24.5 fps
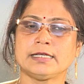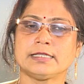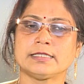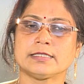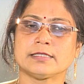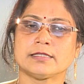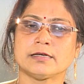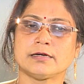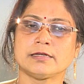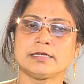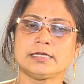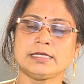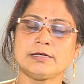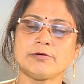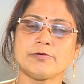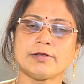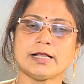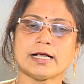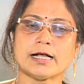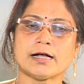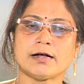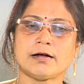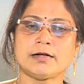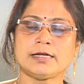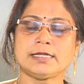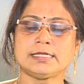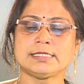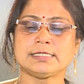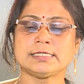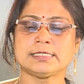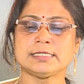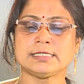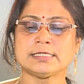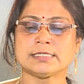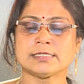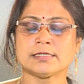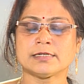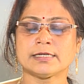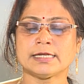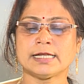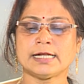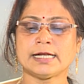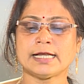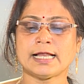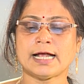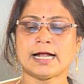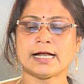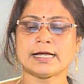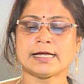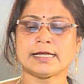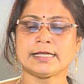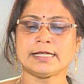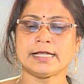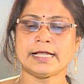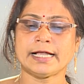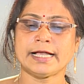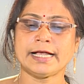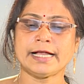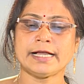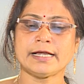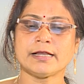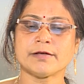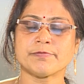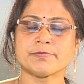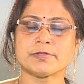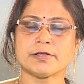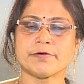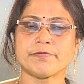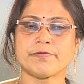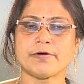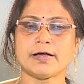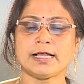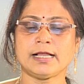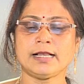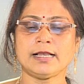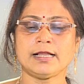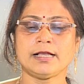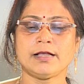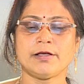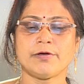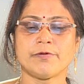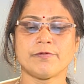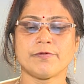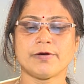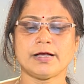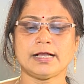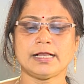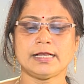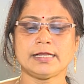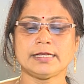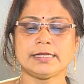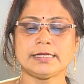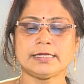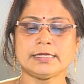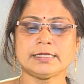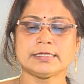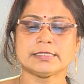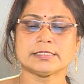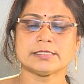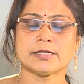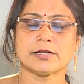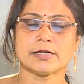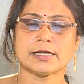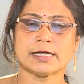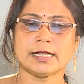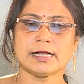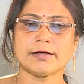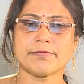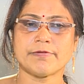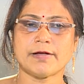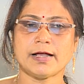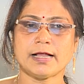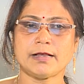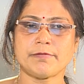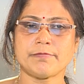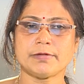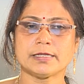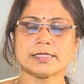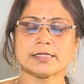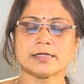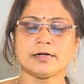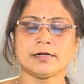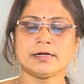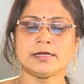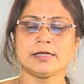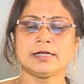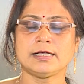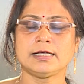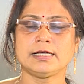the new record is inserted at the end of the file, while in sorted file method,